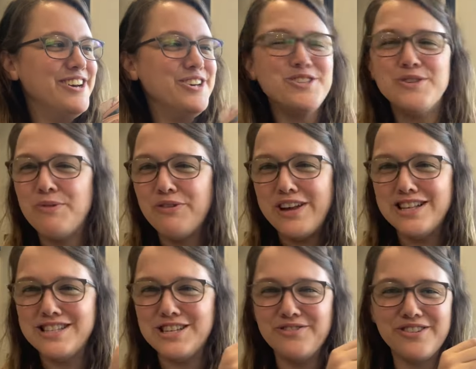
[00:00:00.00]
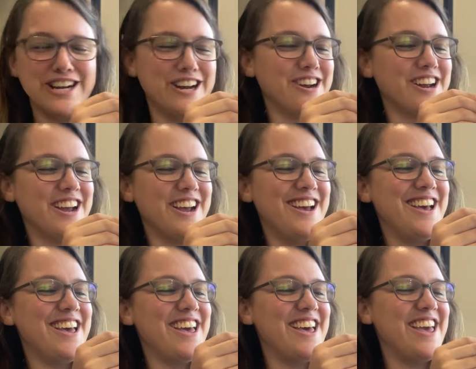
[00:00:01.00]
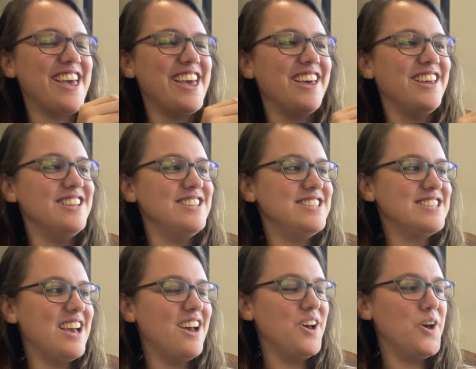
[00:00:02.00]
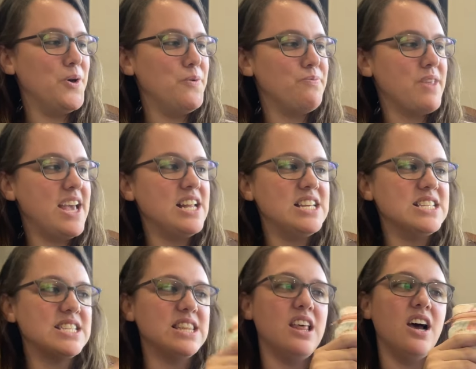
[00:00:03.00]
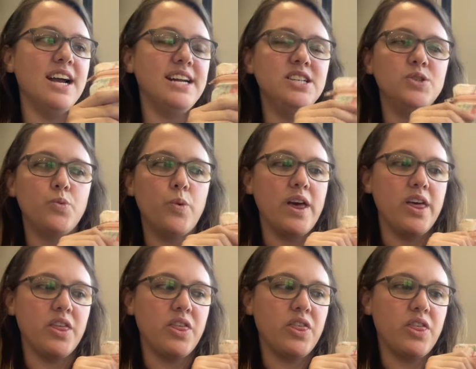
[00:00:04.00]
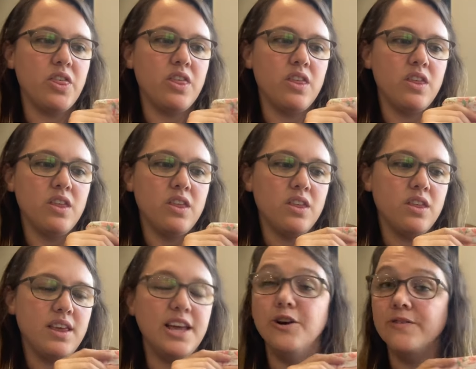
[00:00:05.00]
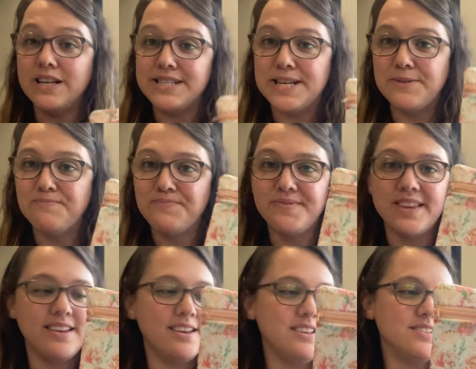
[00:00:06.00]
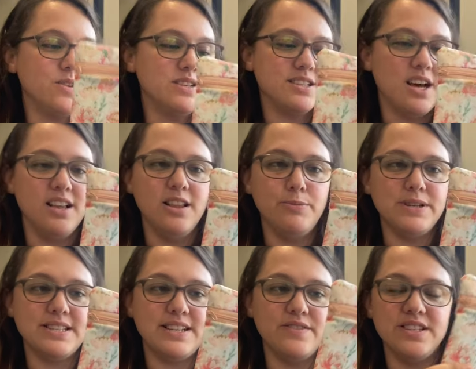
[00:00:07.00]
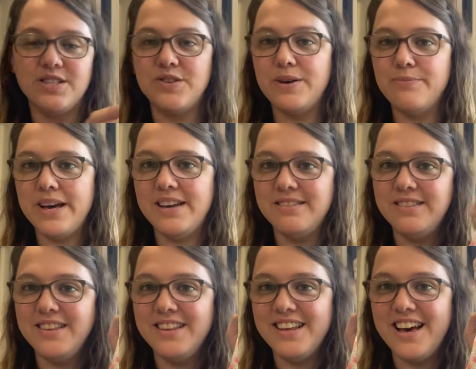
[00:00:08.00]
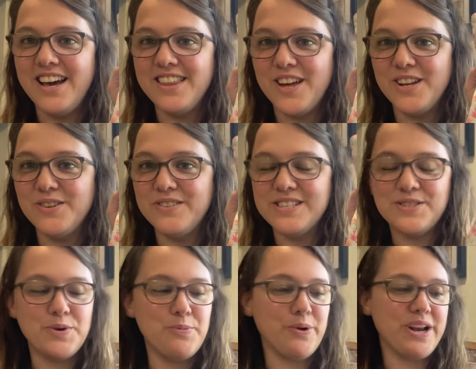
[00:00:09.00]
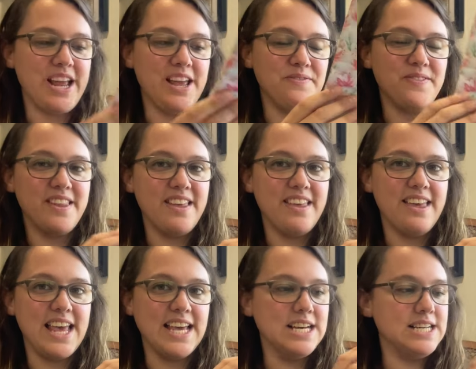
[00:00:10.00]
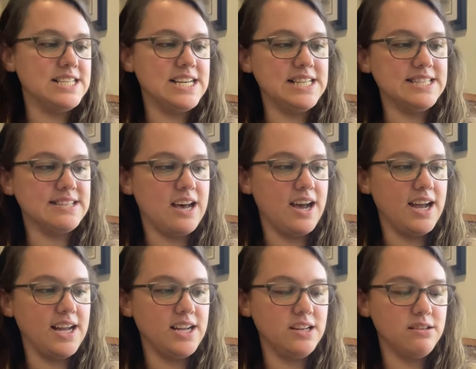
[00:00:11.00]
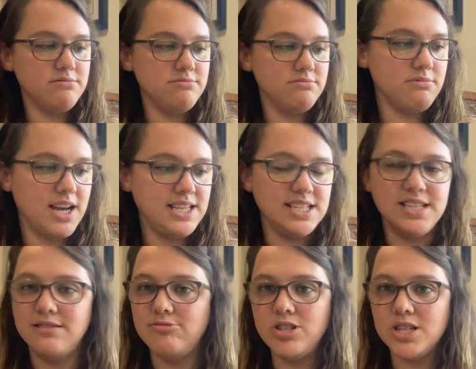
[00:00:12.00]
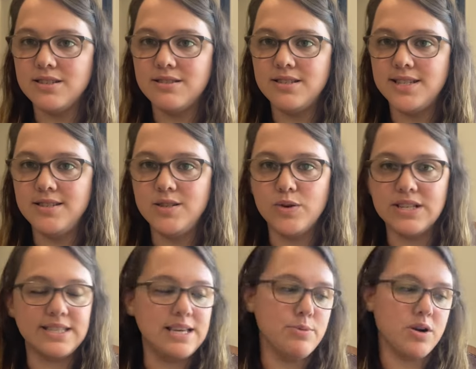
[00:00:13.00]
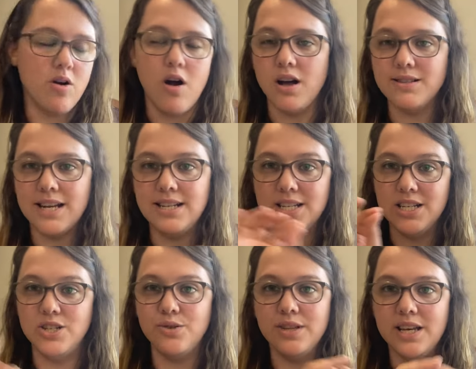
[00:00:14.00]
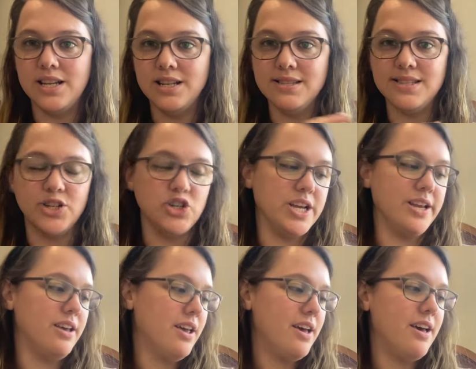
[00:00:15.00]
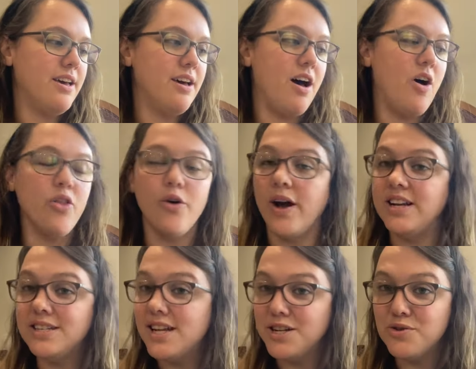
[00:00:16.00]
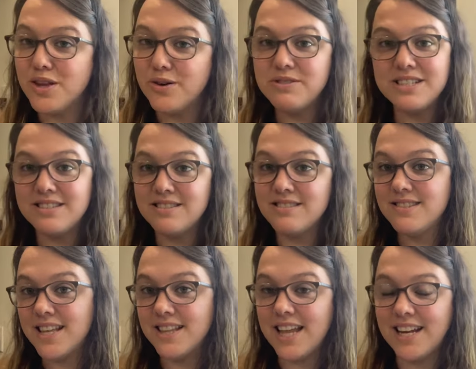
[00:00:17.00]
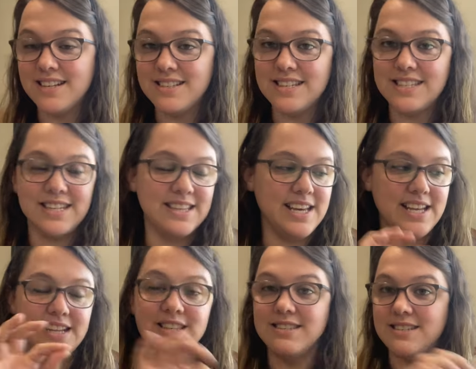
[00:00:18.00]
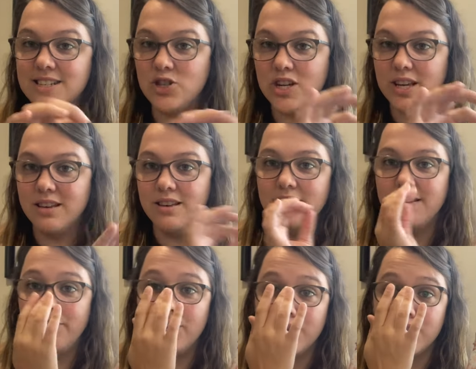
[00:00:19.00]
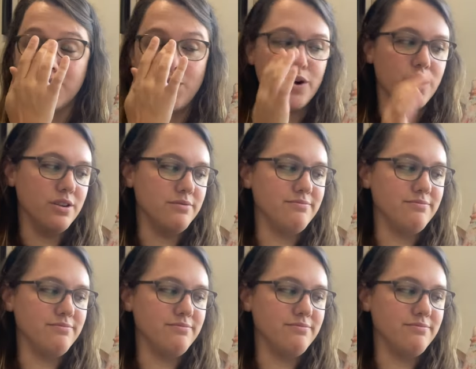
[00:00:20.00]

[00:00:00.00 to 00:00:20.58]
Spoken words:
Super fancy over here. And it is lined with interfacing. So it's got a little bit of stiffness to it, but I thought it was so pretty. And inside, I did just do a seam across. I didn't do the hidden stitching. Although I did not know that was that existed, the hidden stitching. If you're a sewer,